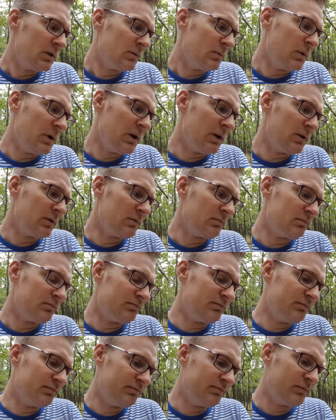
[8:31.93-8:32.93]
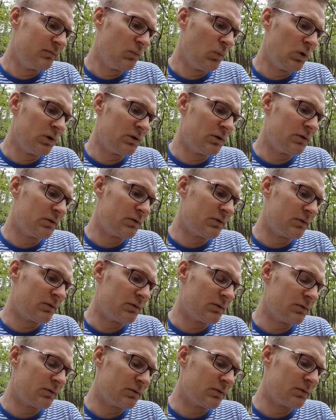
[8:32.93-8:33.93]
if
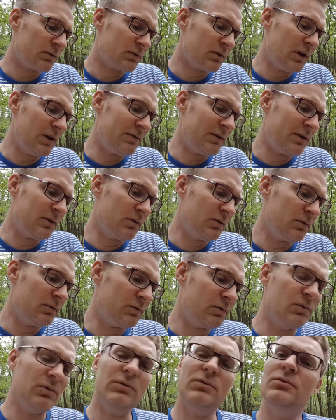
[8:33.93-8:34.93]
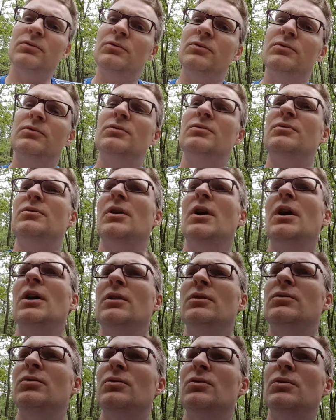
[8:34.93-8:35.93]
it looks good,
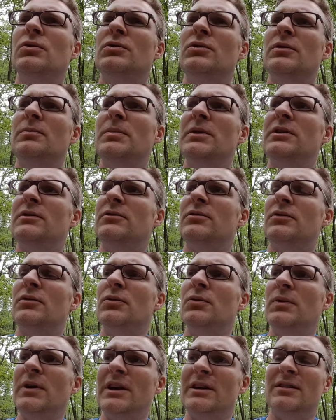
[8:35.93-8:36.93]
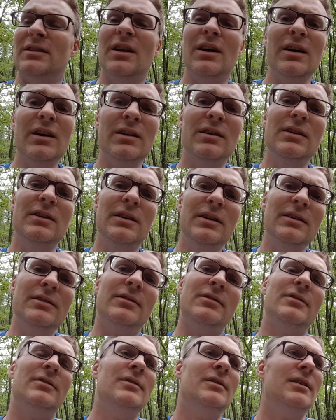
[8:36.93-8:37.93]
too good to be true, it likely
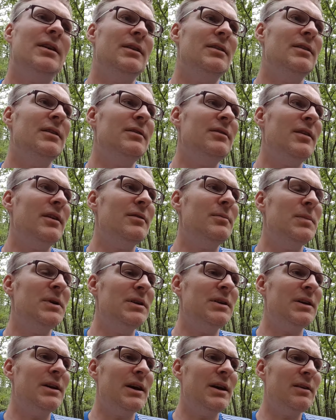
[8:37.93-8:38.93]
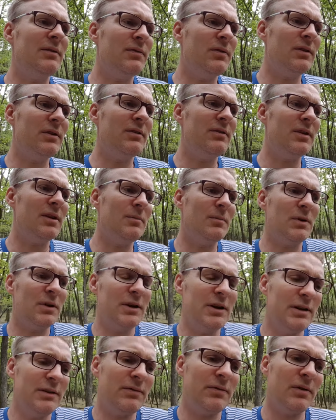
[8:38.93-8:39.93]
is, and this has been the case for this
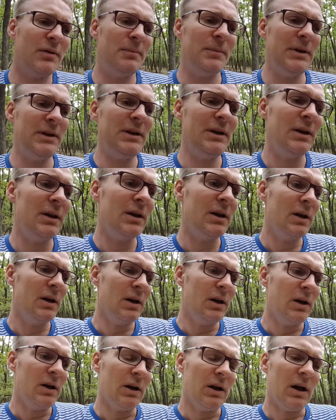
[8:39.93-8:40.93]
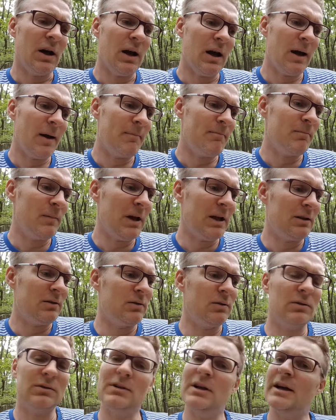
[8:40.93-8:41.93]
Lamborghini for me. It
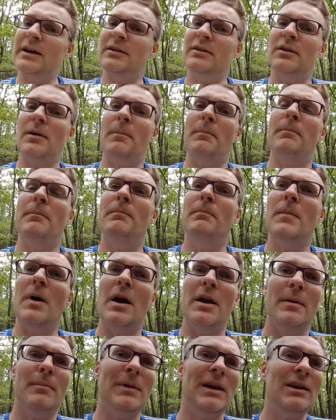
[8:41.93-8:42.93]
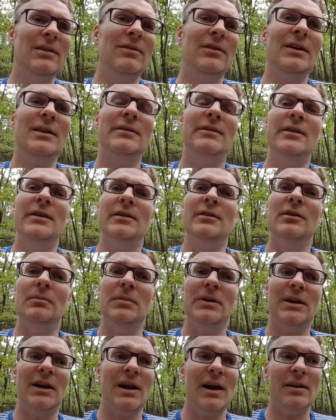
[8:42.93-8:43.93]
looked like an amazing deal,
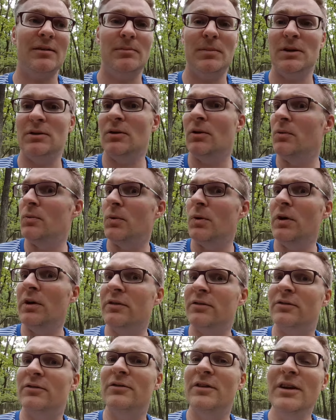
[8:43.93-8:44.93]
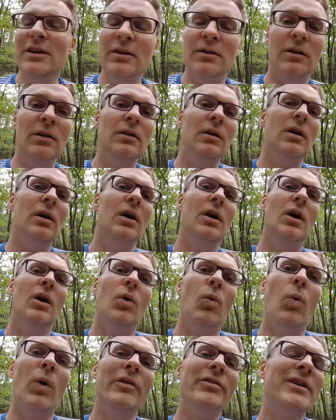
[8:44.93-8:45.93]
but it has been the worst deal
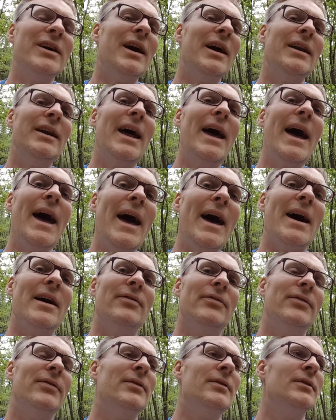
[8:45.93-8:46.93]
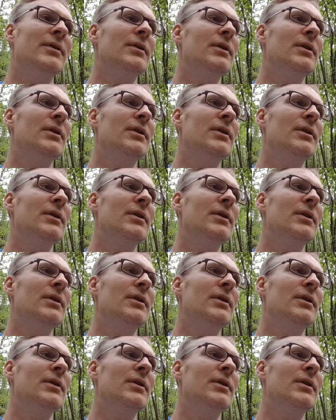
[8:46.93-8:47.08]
one can have.